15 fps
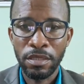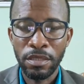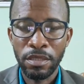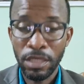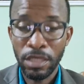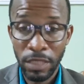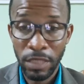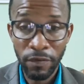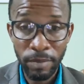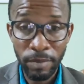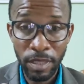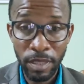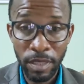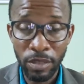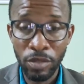As if I'm
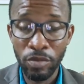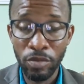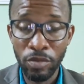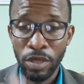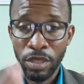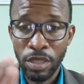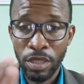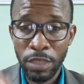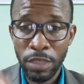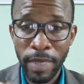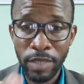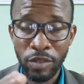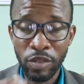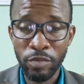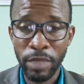saying to you, this man
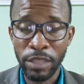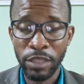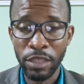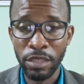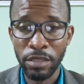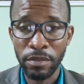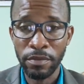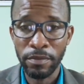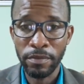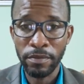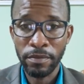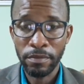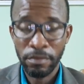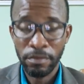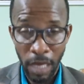stole my chicken.
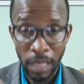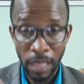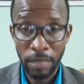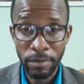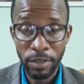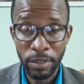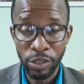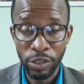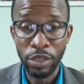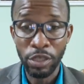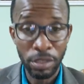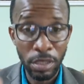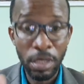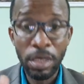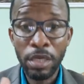I came to the
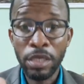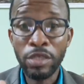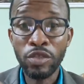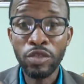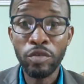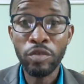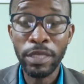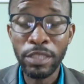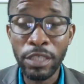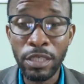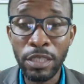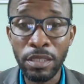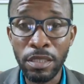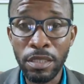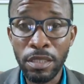judge. He stole my
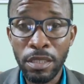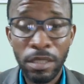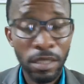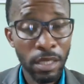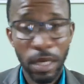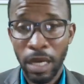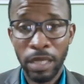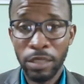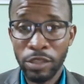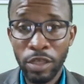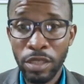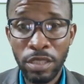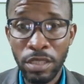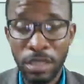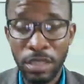chicken. And the
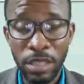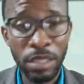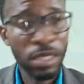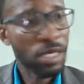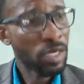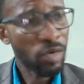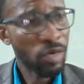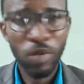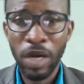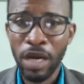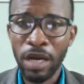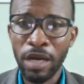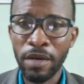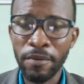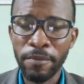judge is saying,
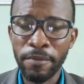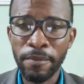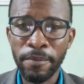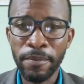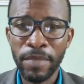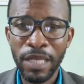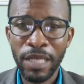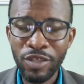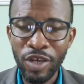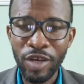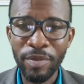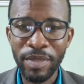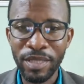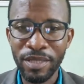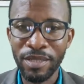let's talk
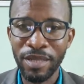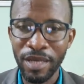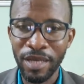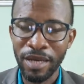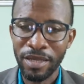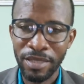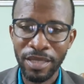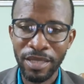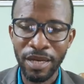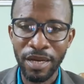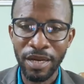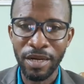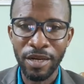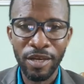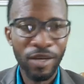about the
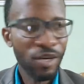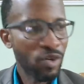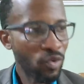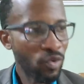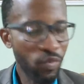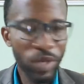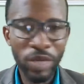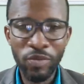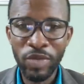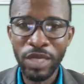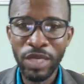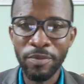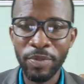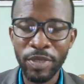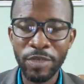car. Where
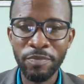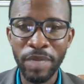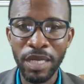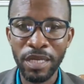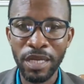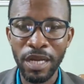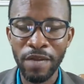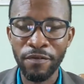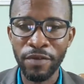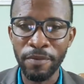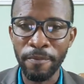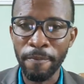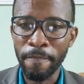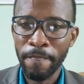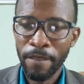did the person buy the car from?
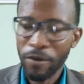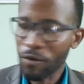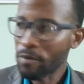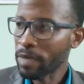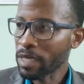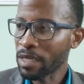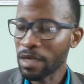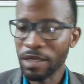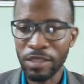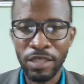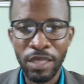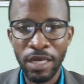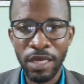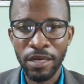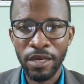Oh my gosh.
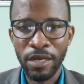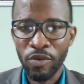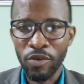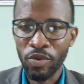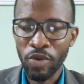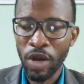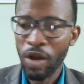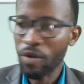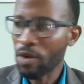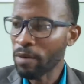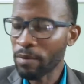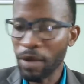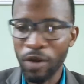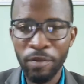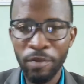
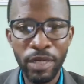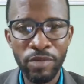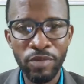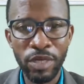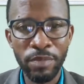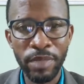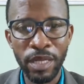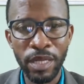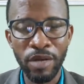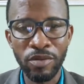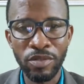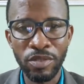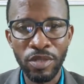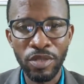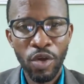What about the
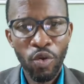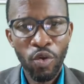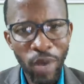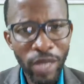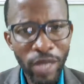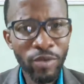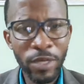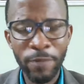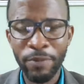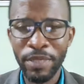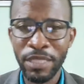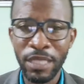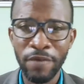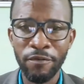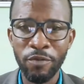house? Why do
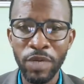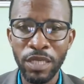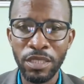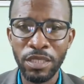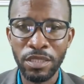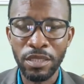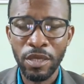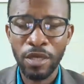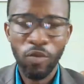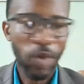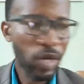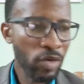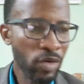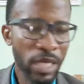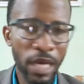airplanes have wings? Why
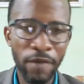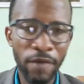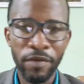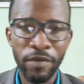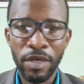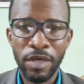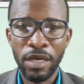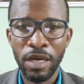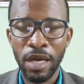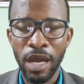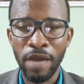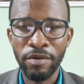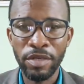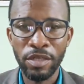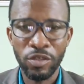do they have
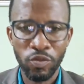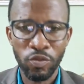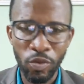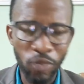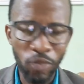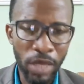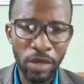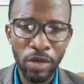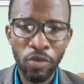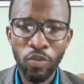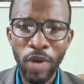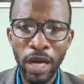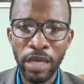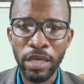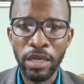airlines?
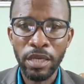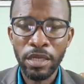Why?